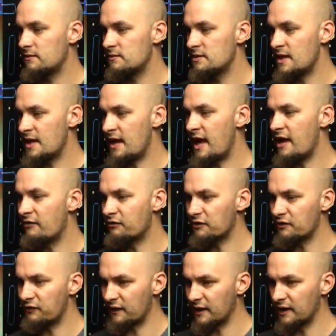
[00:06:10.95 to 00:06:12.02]
Yeah,
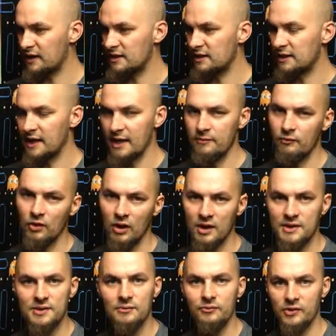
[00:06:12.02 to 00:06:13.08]
everything in the game
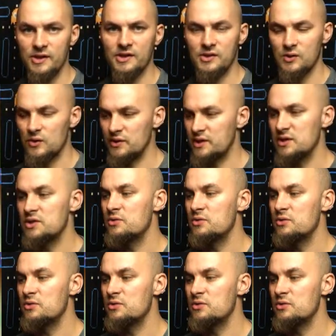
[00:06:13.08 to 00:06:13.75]
relies on resources.